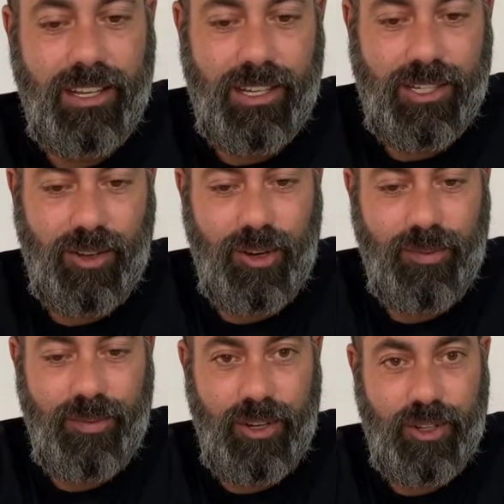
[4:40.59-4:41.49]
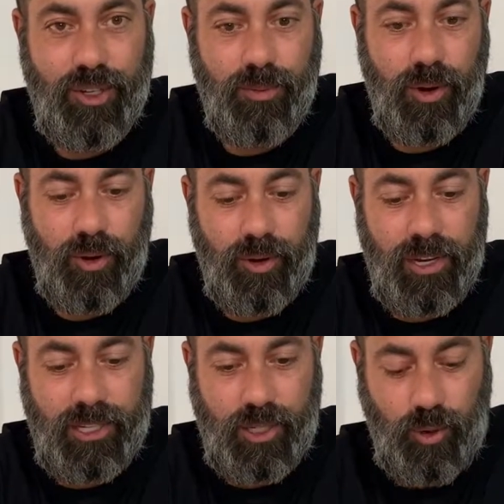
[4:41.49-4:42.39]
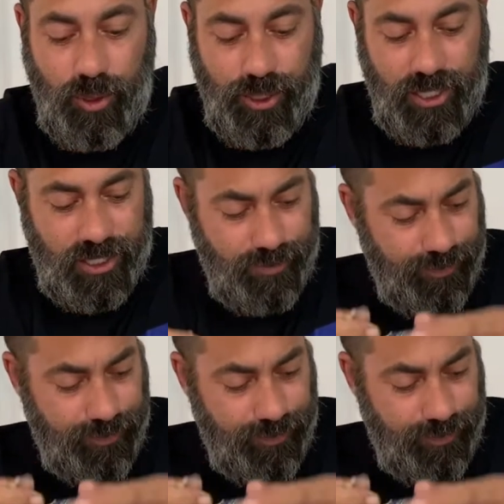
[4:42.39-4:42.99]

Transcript: So there's your motor. It's gorgeous.